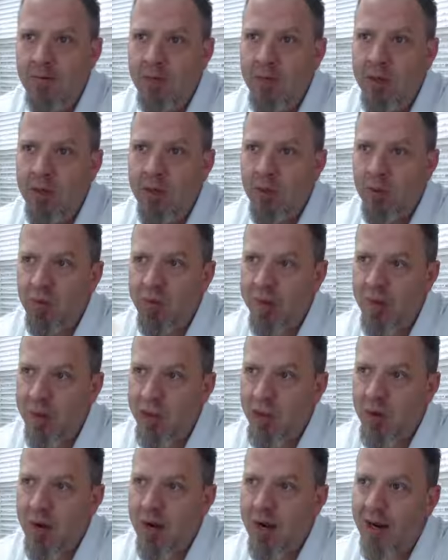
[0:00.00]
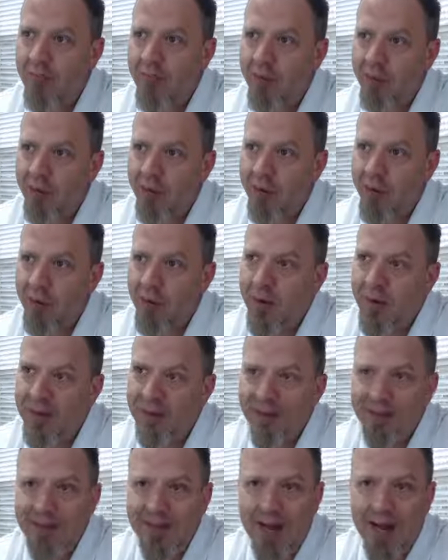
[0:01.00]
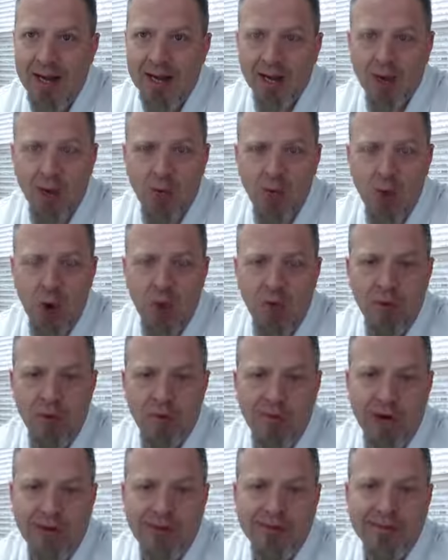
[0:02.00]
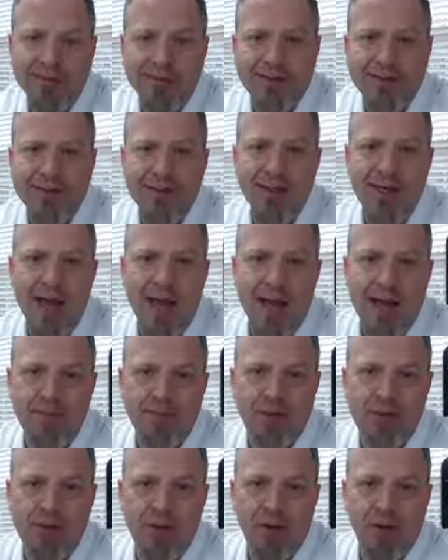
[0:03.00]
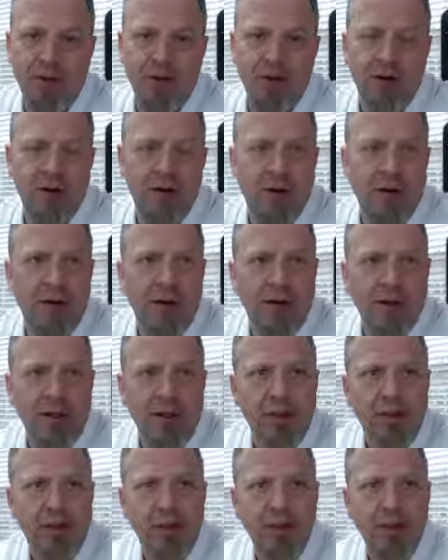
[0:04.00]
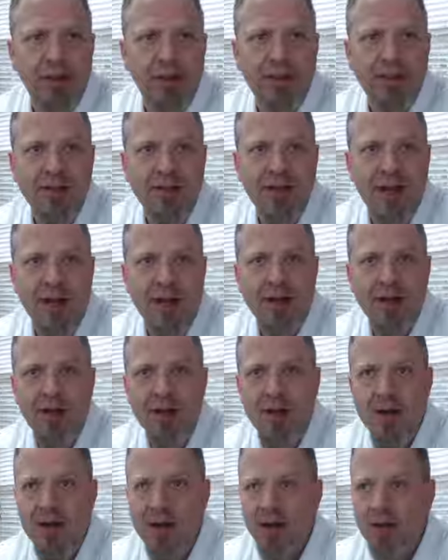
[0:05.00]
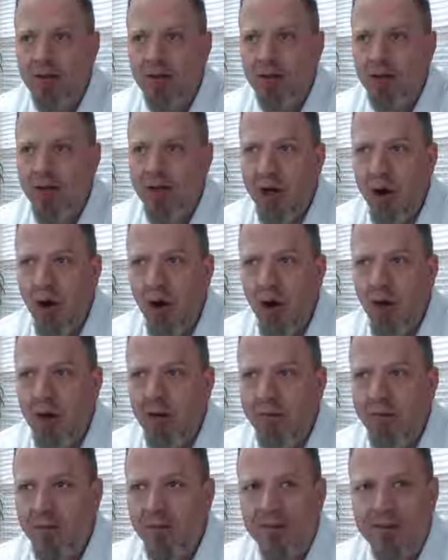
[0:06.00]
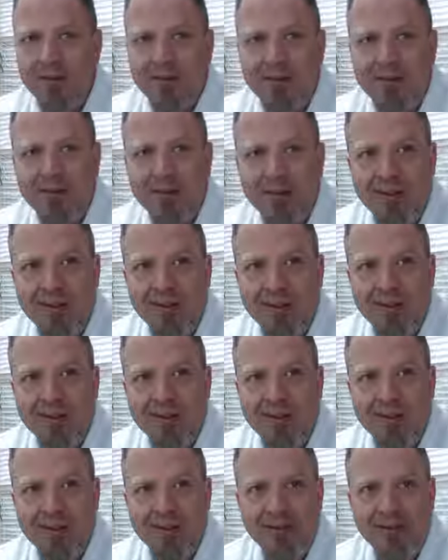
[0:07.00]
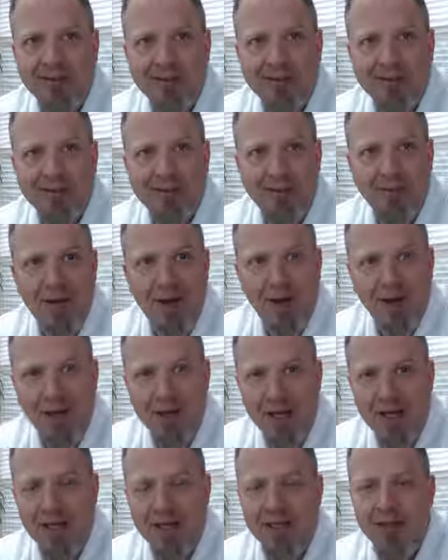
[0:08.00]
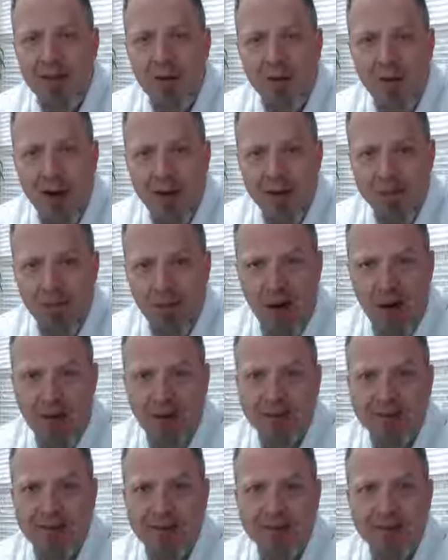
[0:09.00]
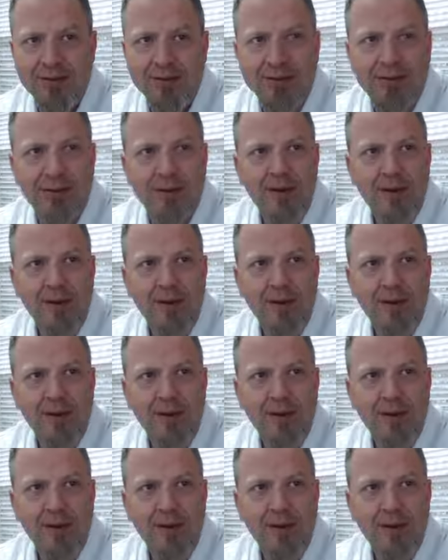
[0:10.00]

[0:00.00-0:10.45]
when they drive through, I can tag their mobile devices and the apps that are included in that. So, I mean, all of this it's about hitting the right boxes